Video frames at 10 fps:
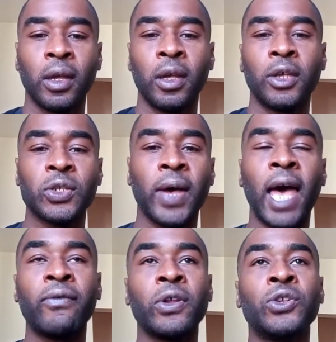So
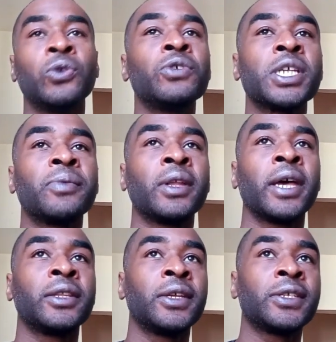having to do something
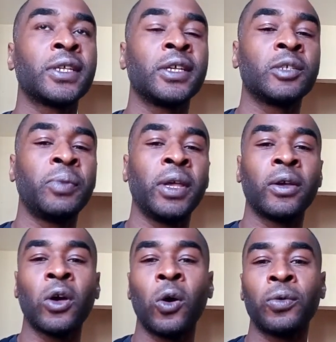like this is
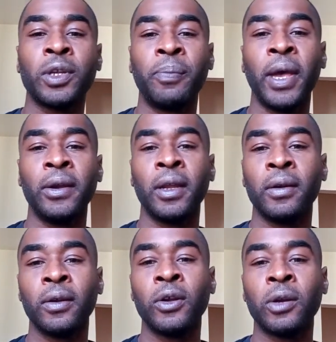being
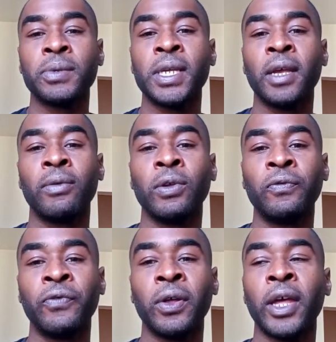codependent, you know what I'm saying? When you
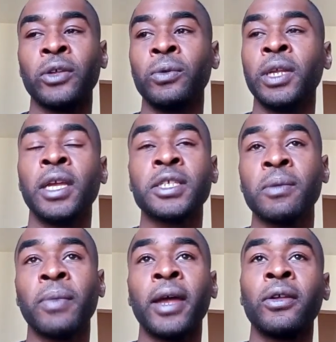feel like you need
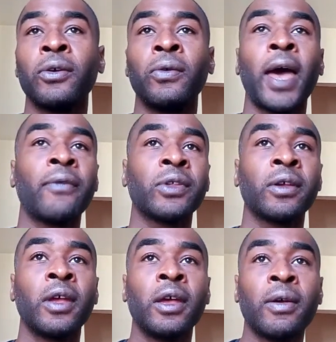somebody, or you have
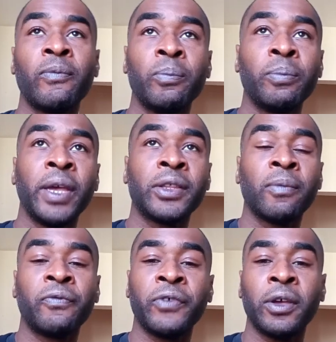to make them
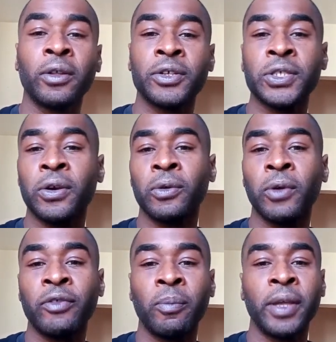feel a certain way,
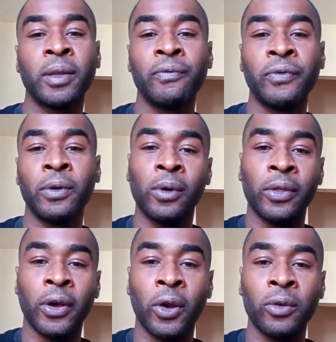you have to make them feel all
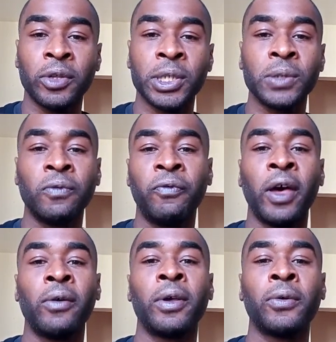the hurt that you
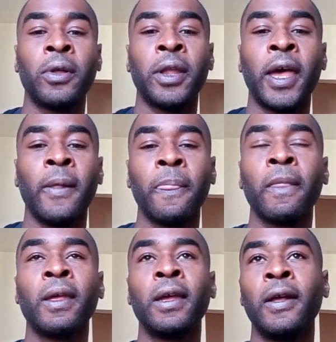felt and all of
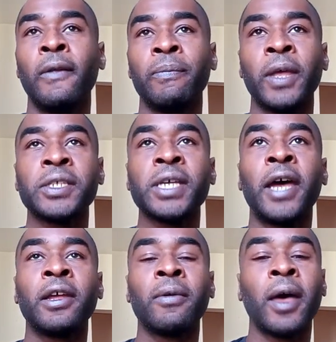that. That's
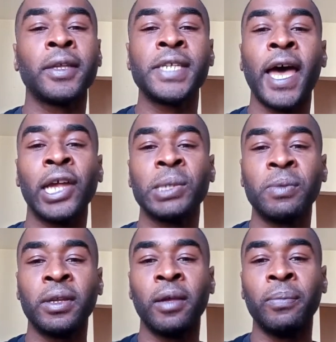kind of
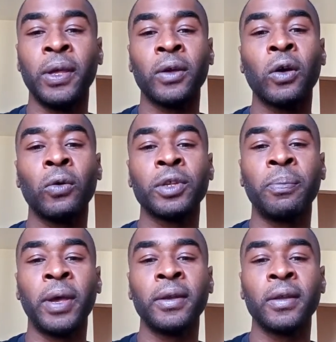attachment and being
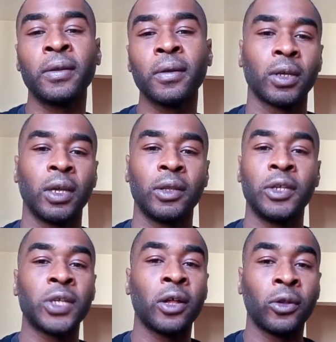codependent.
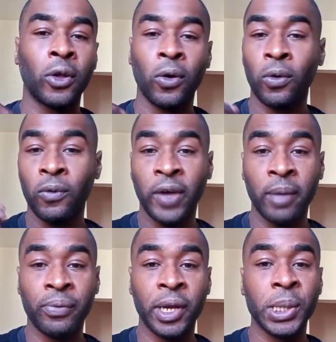These are low
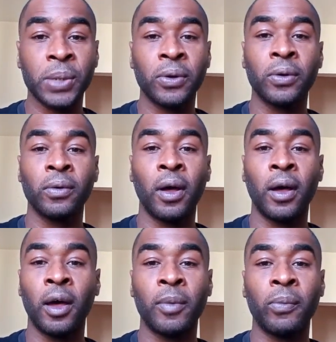vibrational
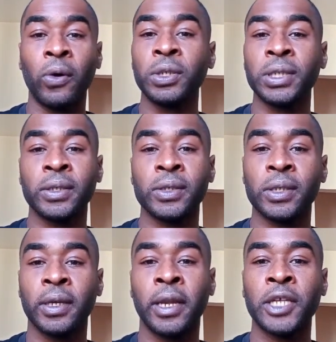emotions,
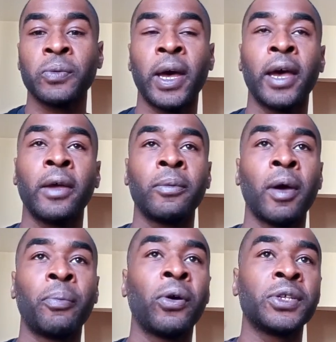and that's why
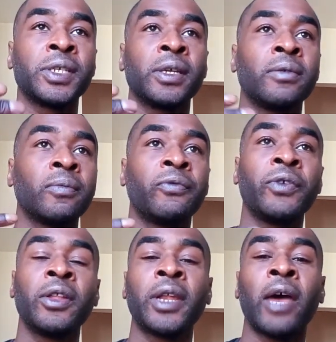a person
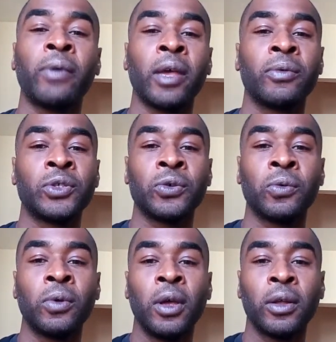feeling that way would
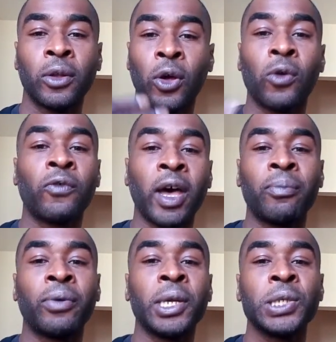do low
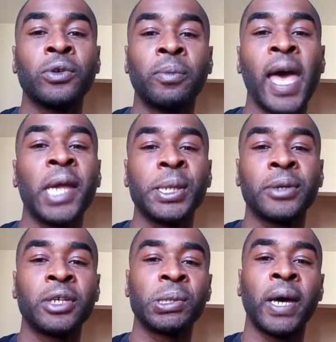vibrational magic
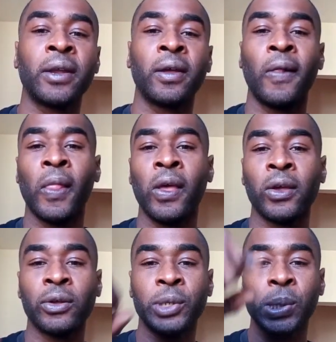to try to
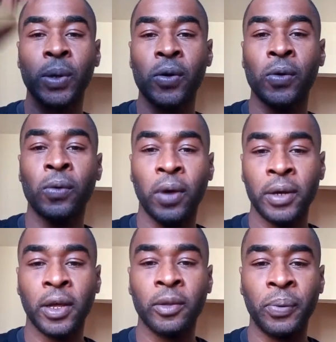control
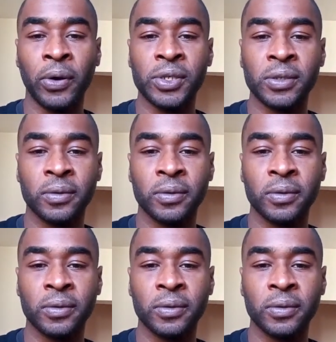another person.